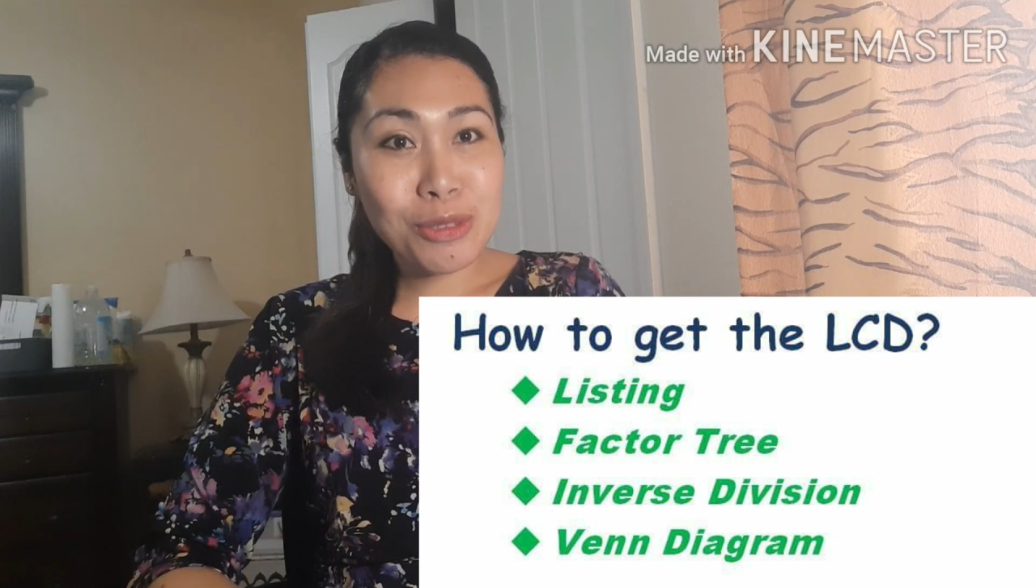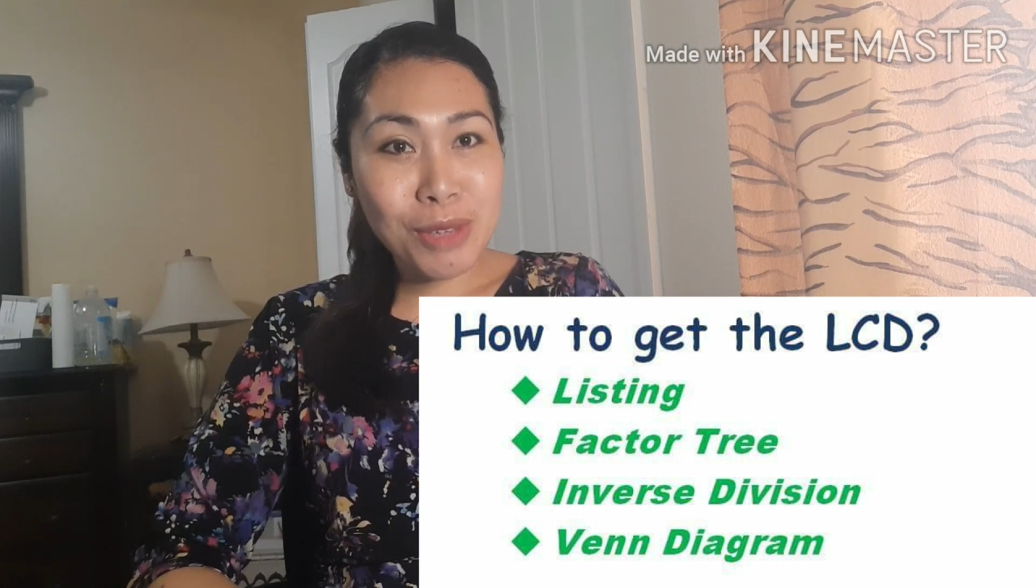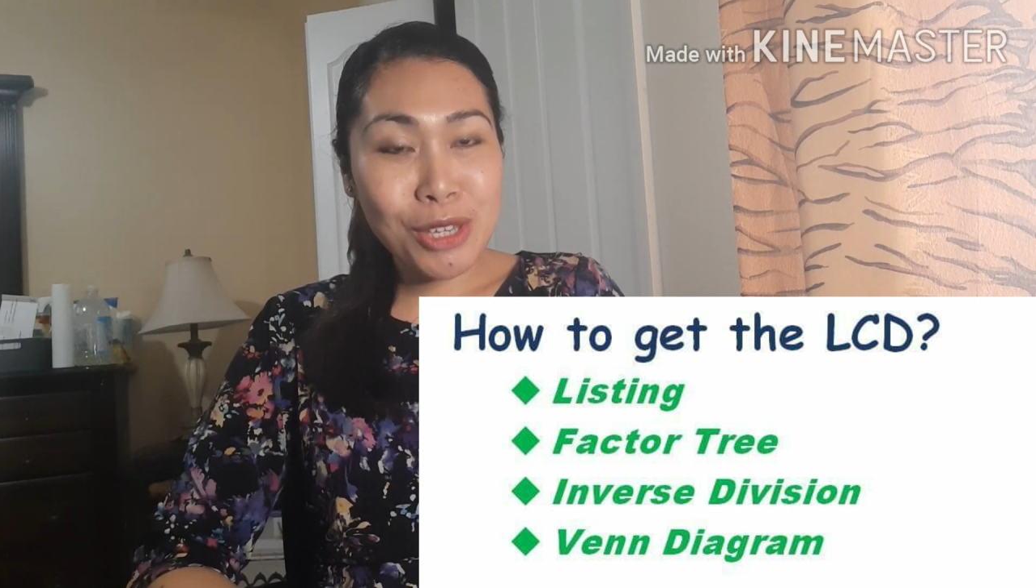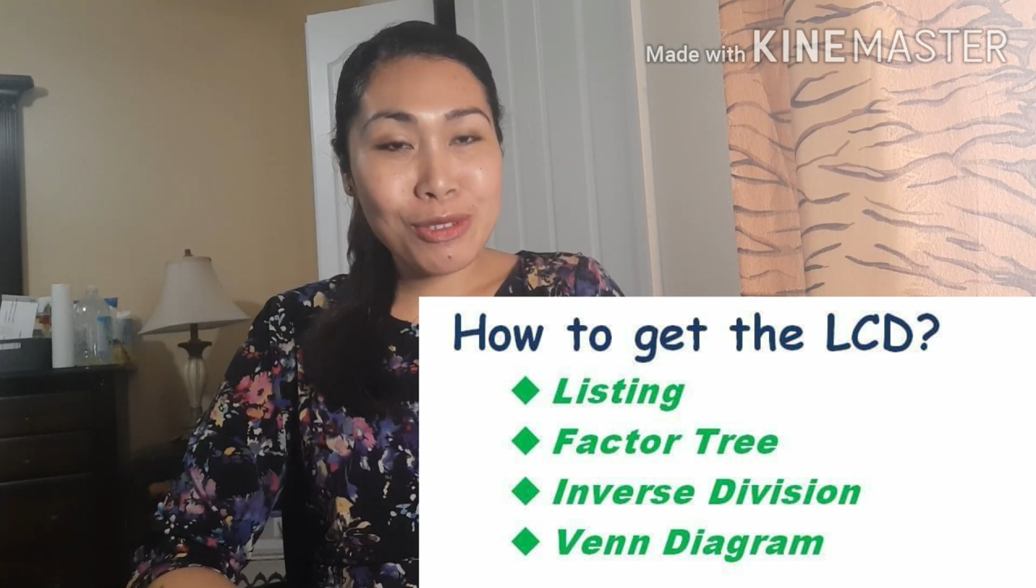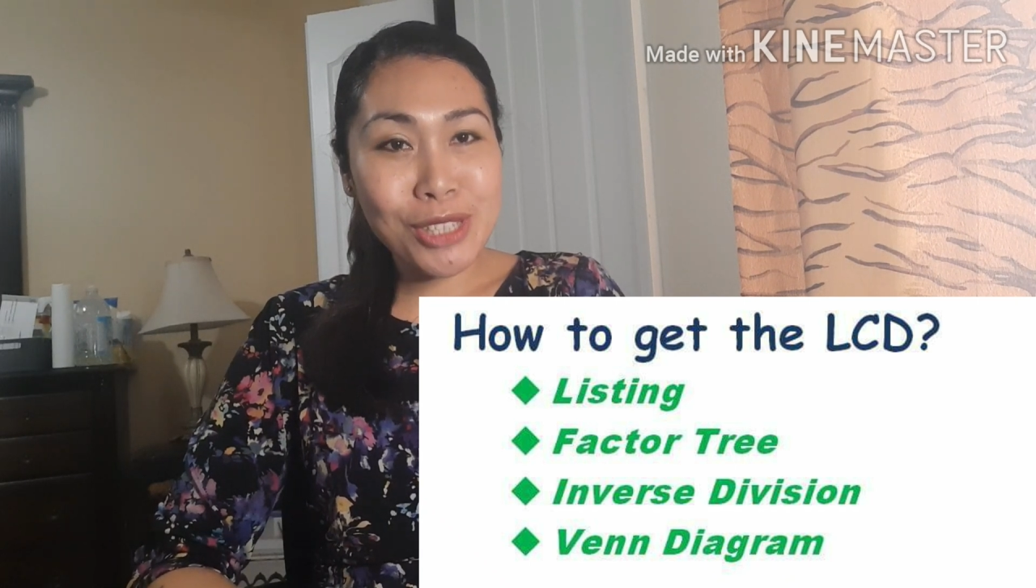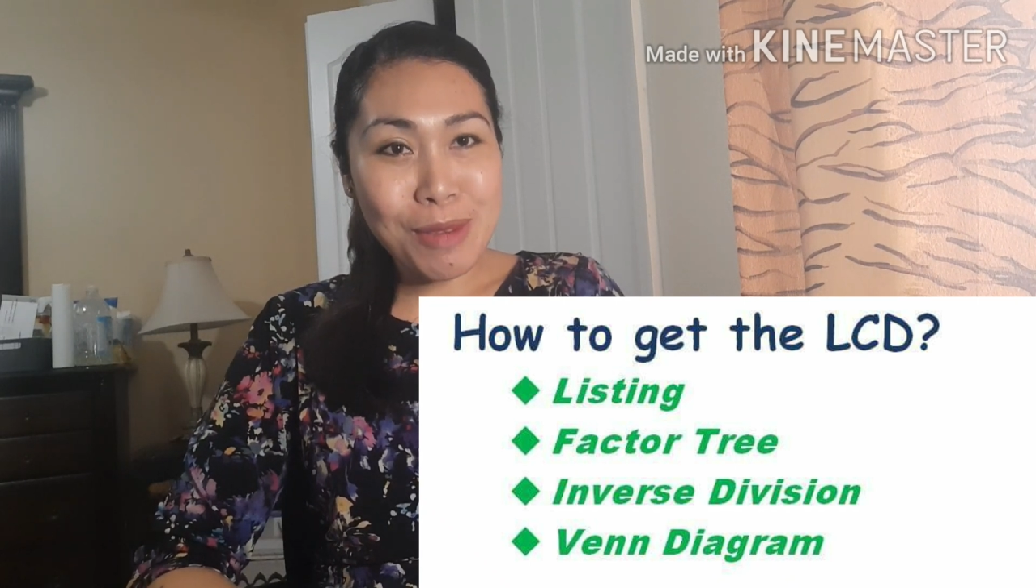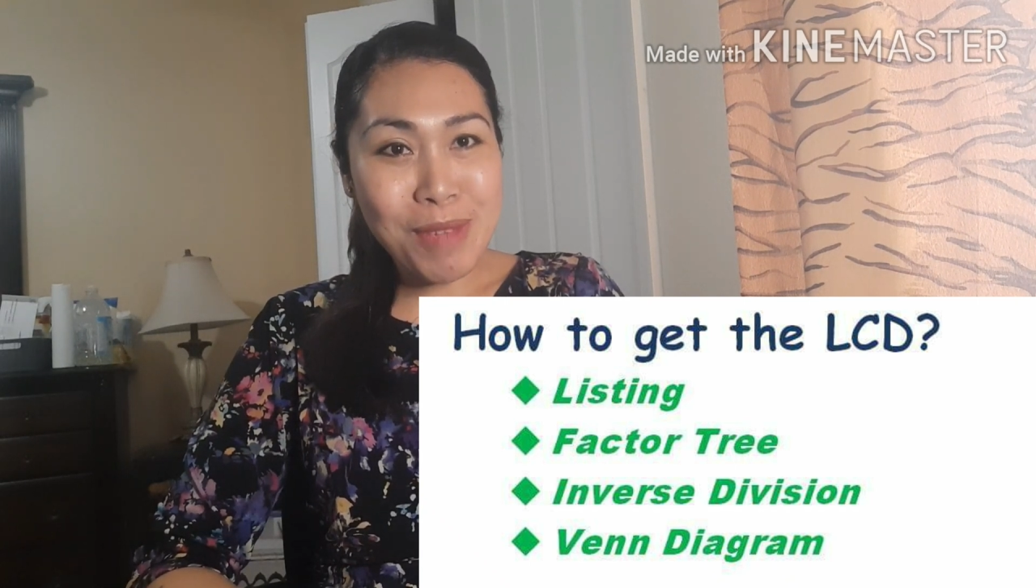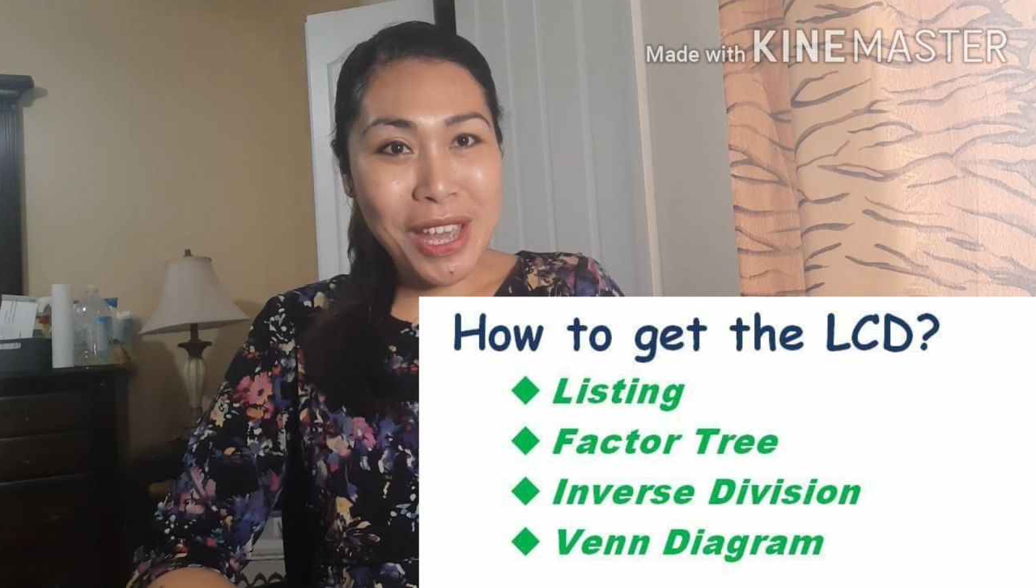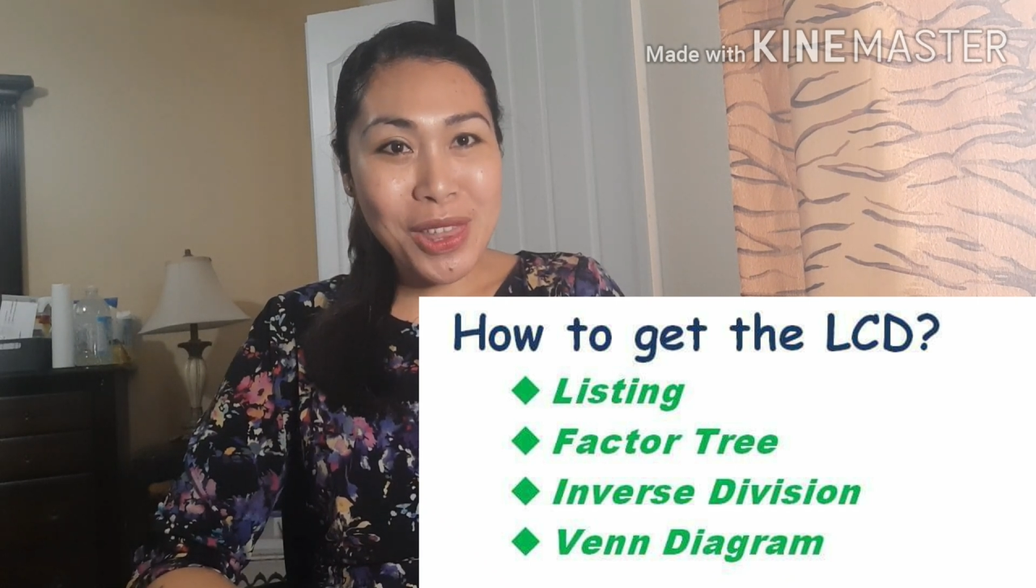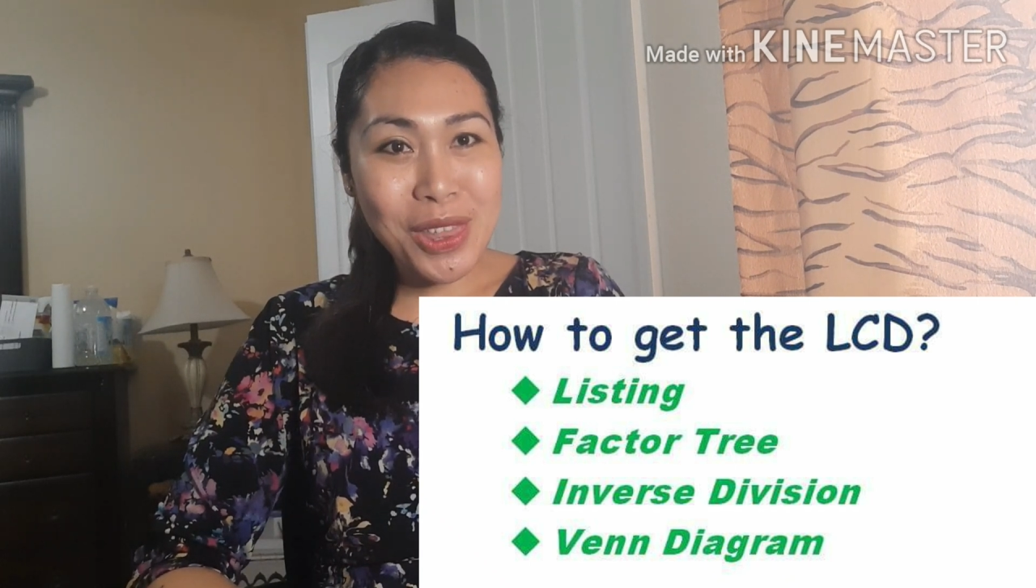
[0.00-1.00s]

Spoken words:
be used in math.